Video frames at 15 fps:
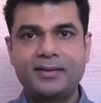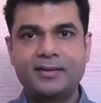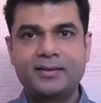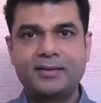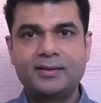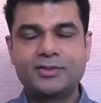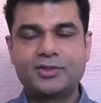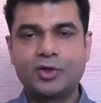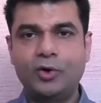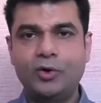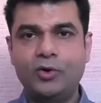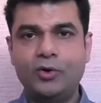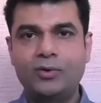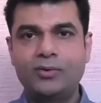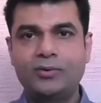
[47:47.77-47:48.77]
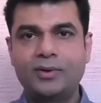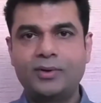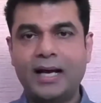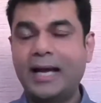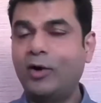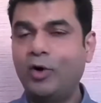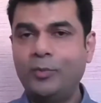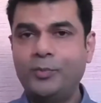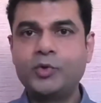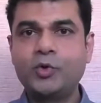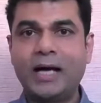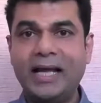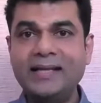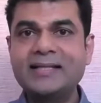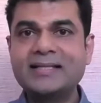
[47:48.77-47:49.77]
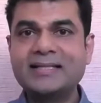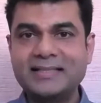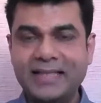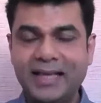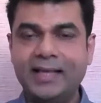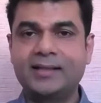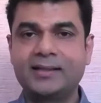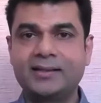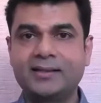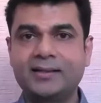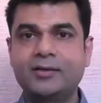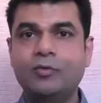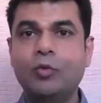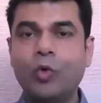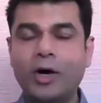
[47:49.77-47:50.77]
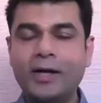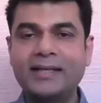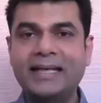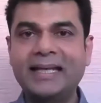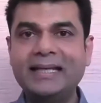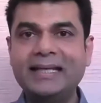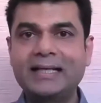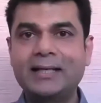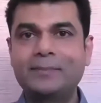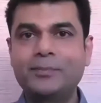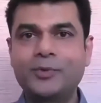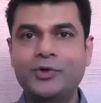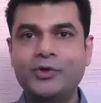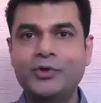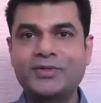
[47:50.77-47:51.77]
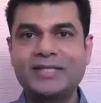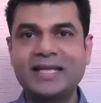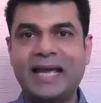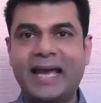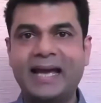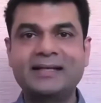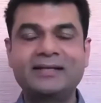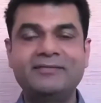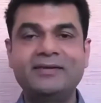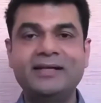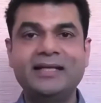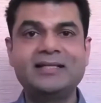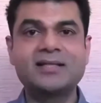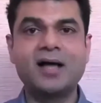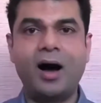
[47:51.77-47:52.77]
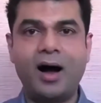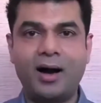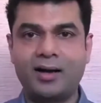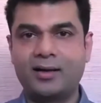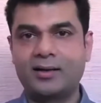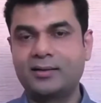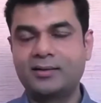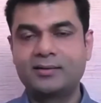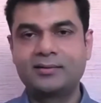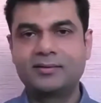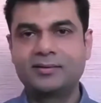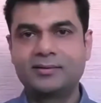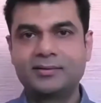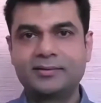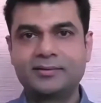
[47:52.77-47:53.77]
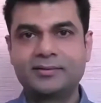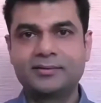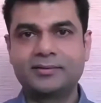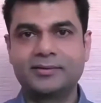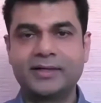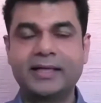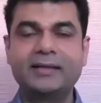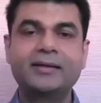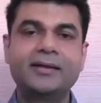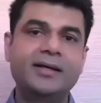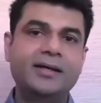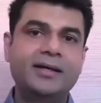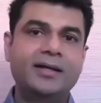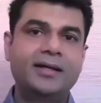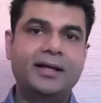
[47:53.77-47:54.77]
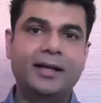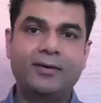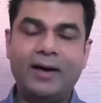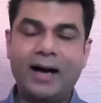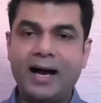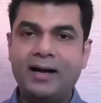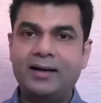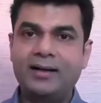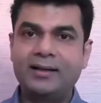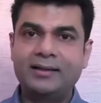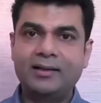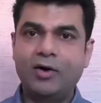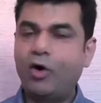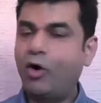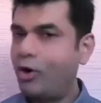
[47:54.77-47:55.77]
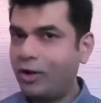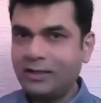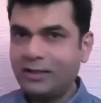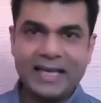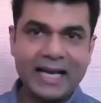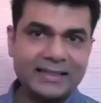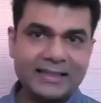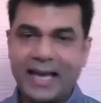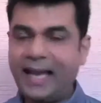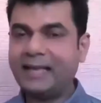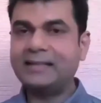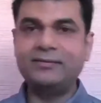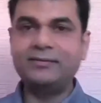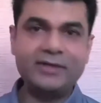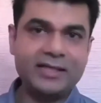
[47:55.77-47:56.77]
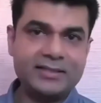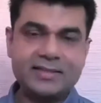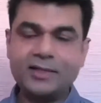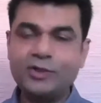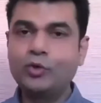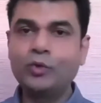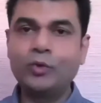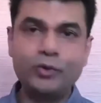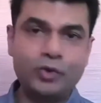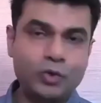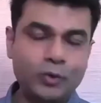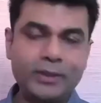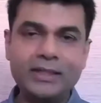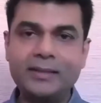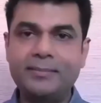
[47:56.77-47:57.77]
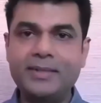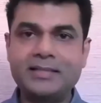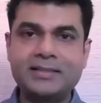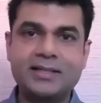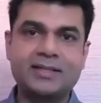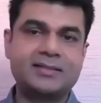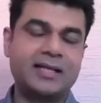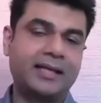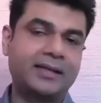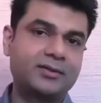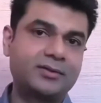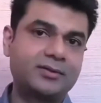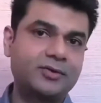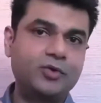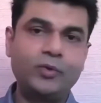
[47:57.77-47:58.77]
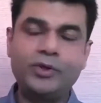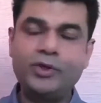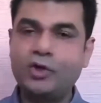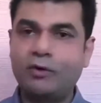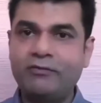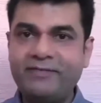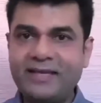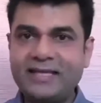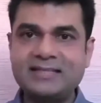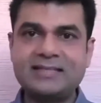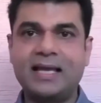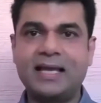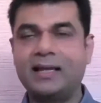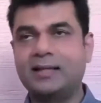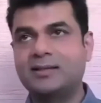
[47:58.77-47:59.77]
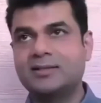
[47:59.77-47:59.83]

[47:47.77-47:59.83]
So I hope you understand what income producing activities are. All right. Now, all the other activities that you do in the business, like doing your V-cells,